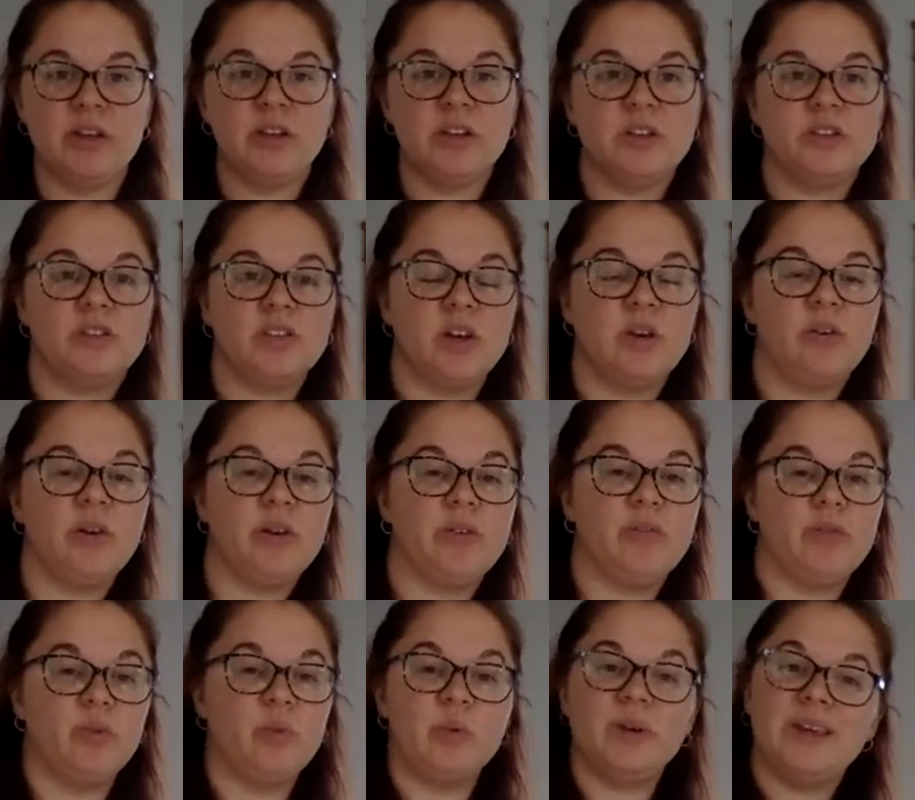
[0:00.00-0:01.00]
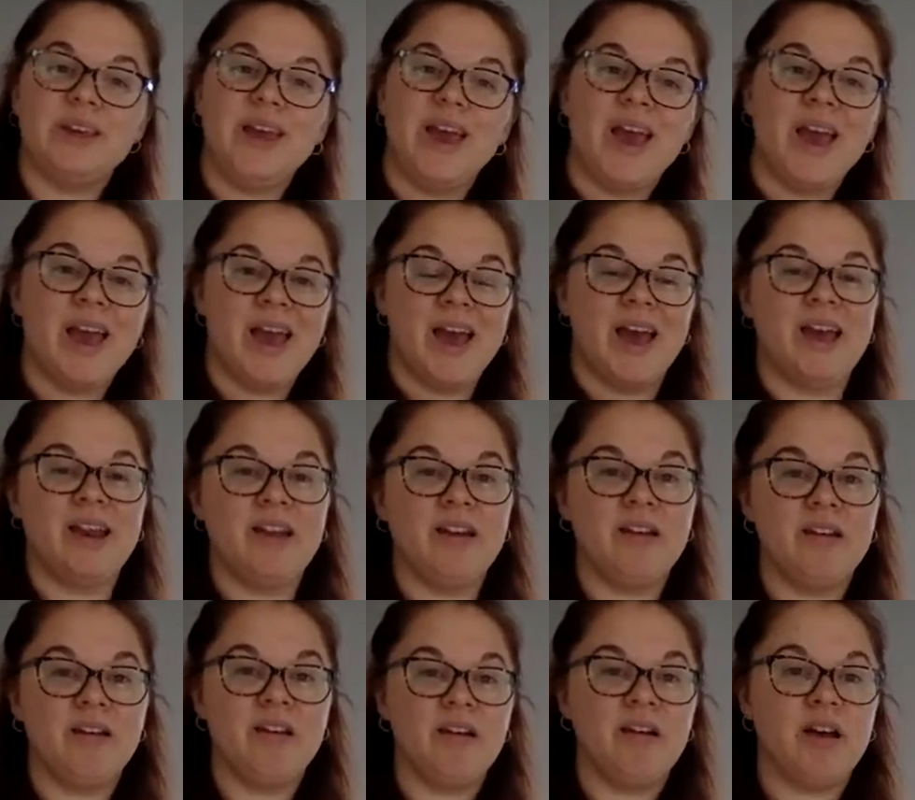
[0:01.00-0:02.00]
So if we had
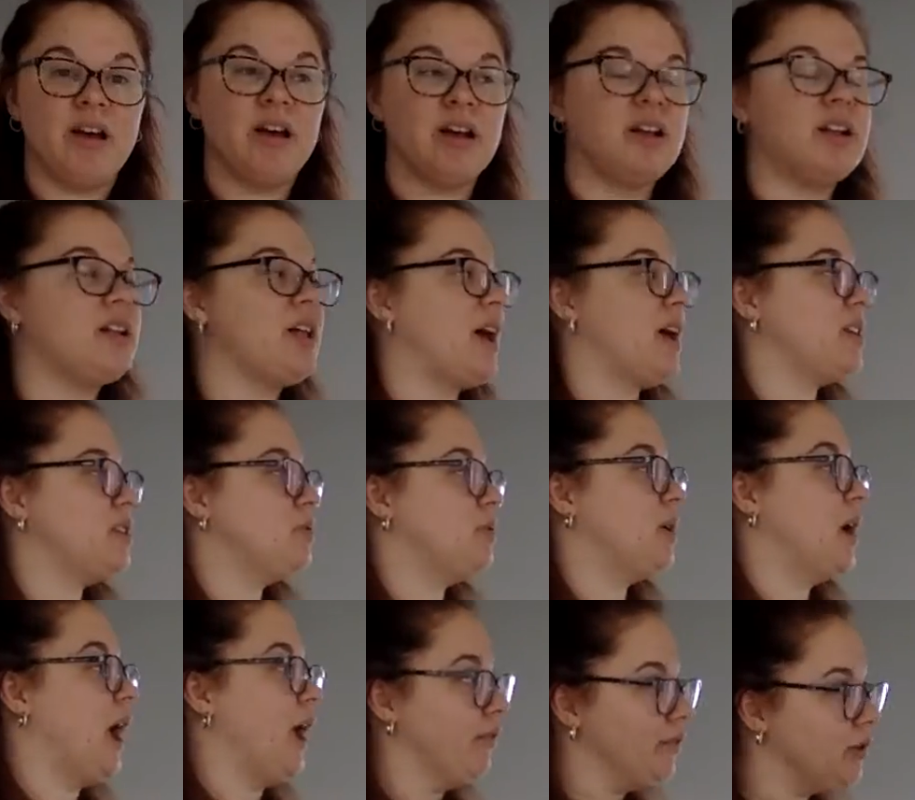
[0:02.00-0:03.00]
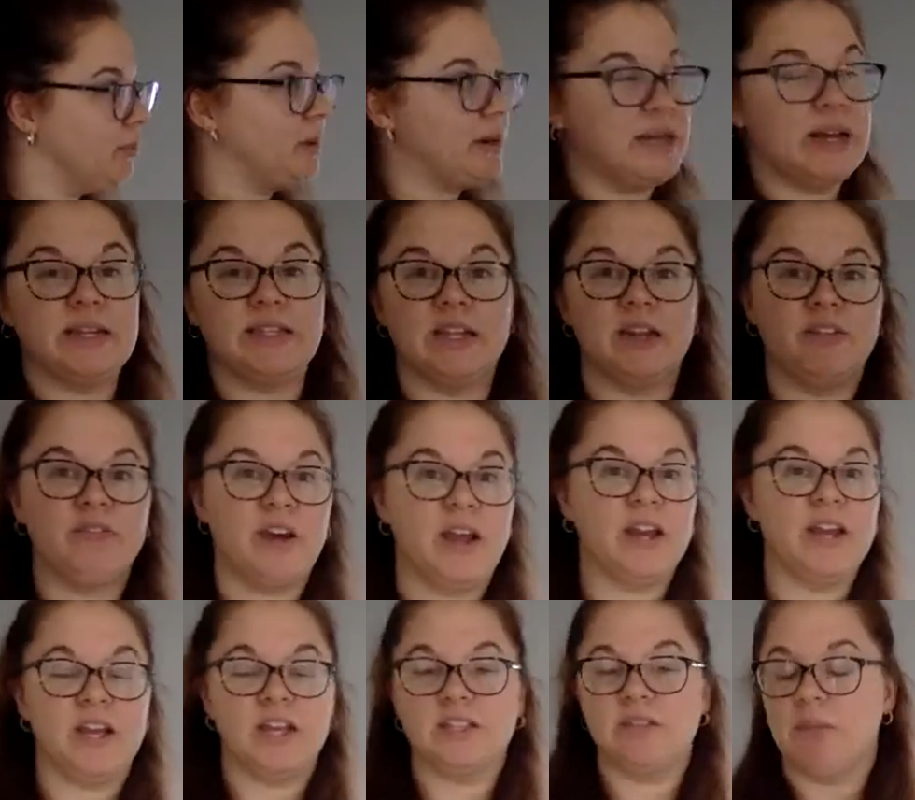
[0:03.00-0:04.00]
a class where everybody identified
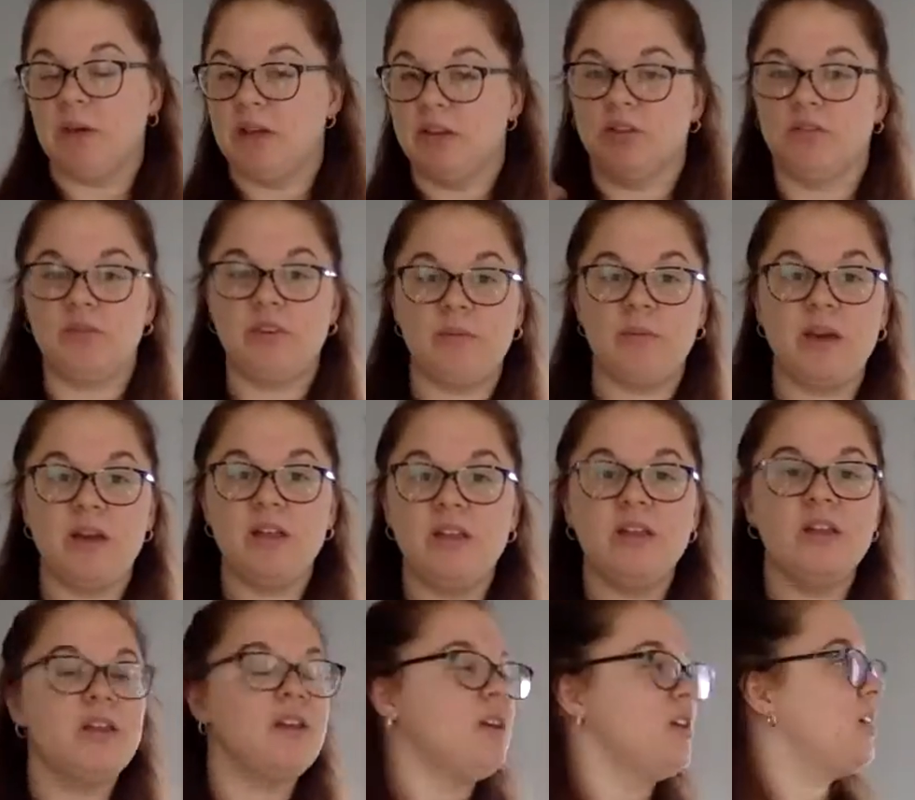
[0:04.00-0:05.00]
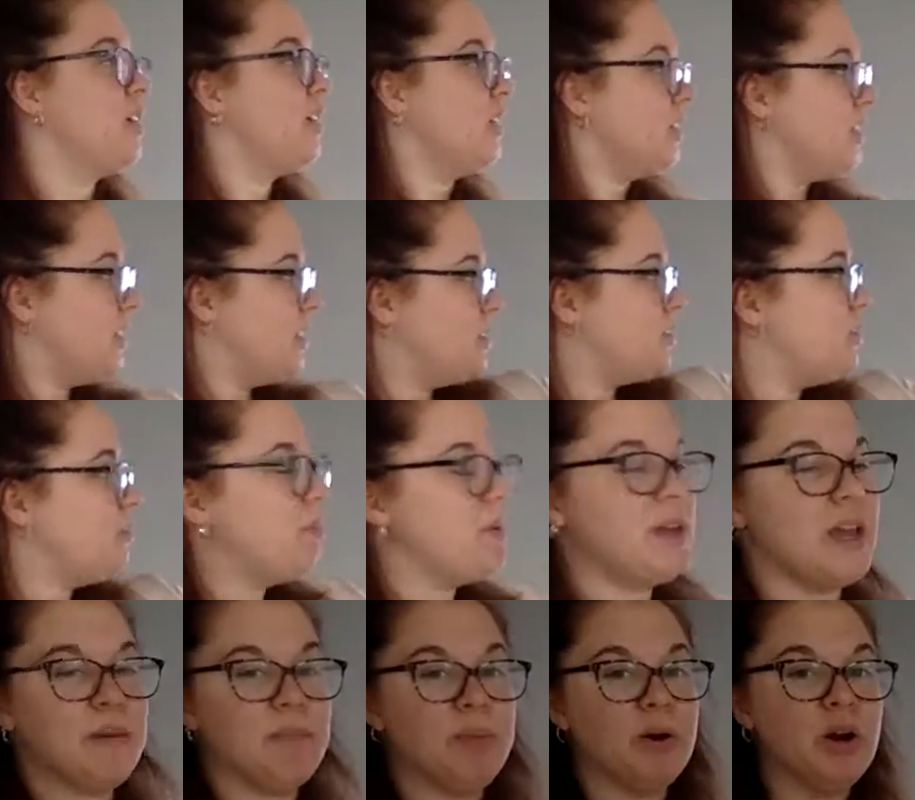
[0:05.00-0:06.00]
as male or female, this would be
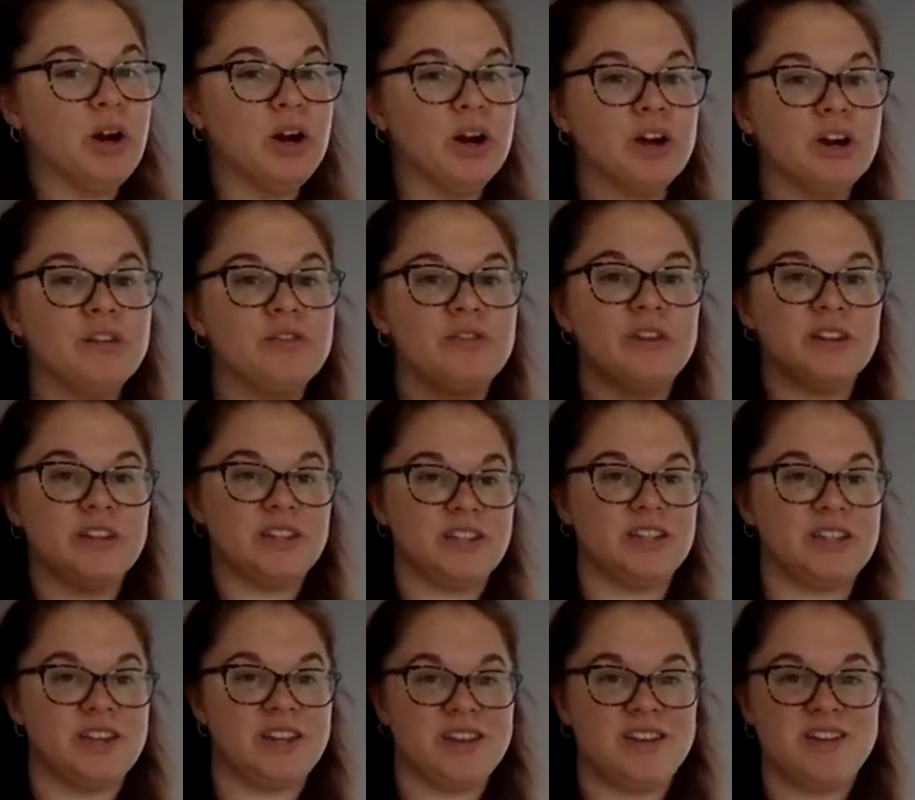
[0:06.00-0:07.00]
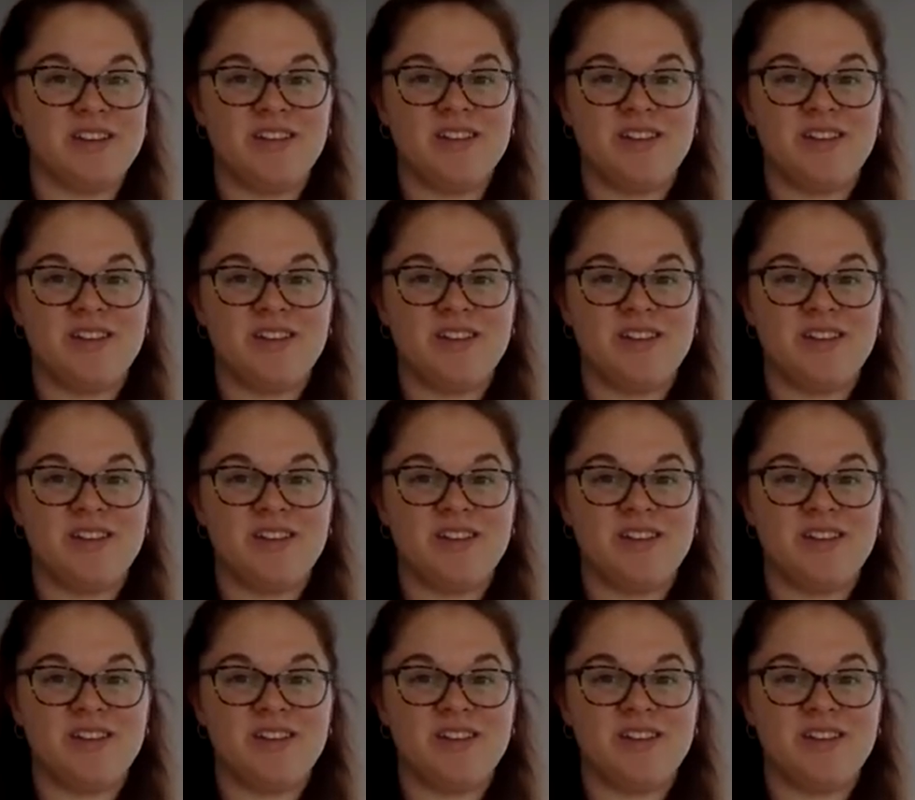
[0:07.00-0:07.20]
a perfectly